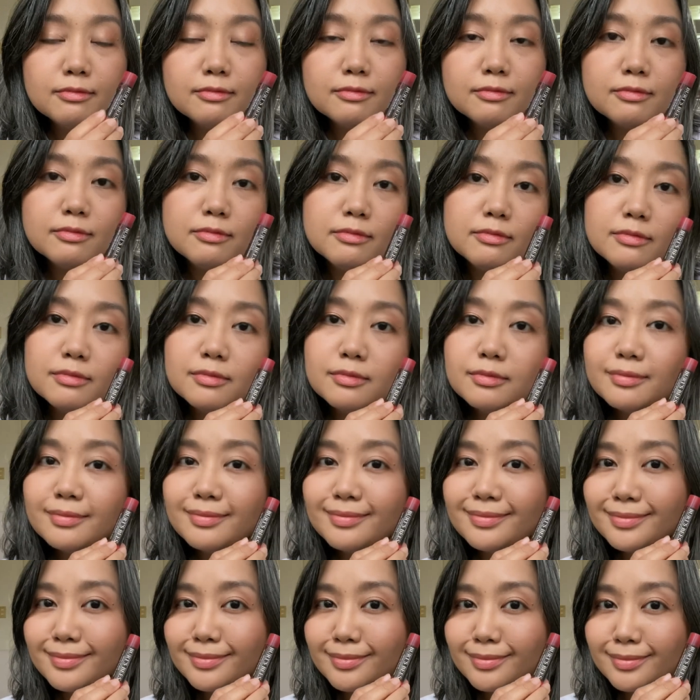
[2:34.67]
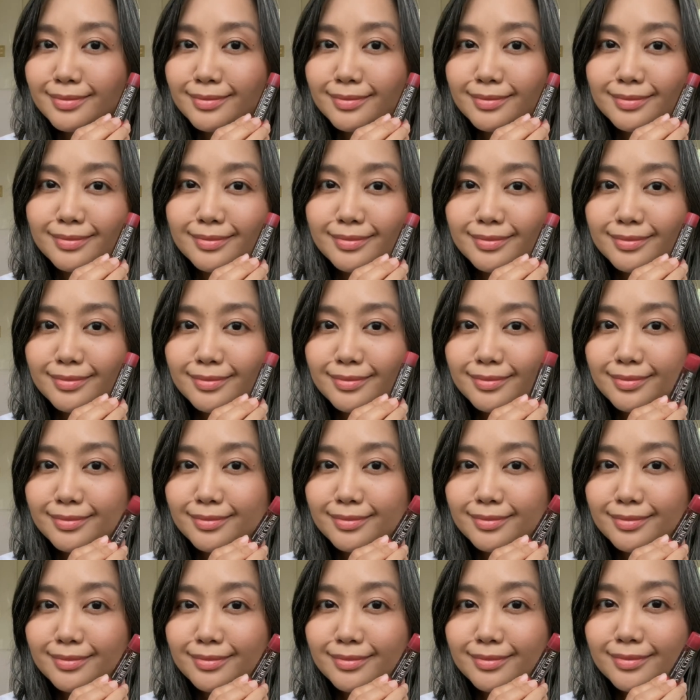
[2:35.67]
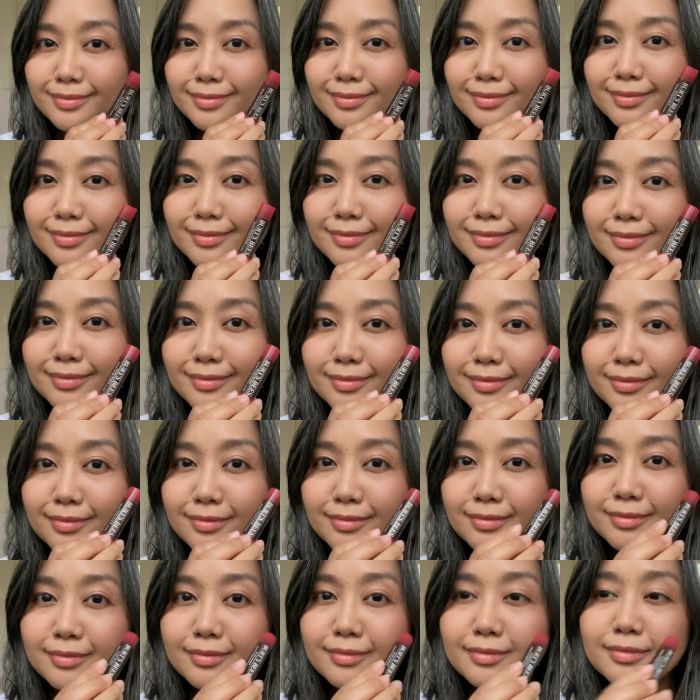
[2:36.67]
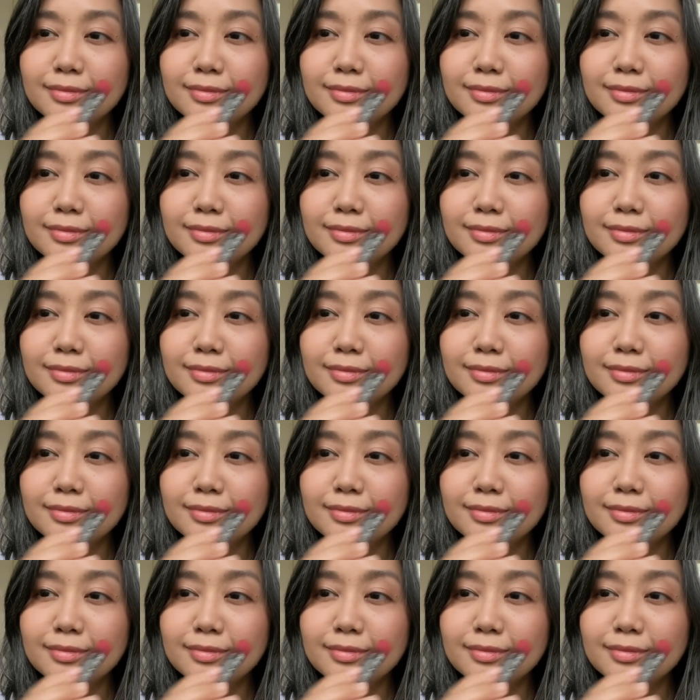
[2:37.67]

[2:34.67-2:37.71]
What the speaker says: Nothing is said.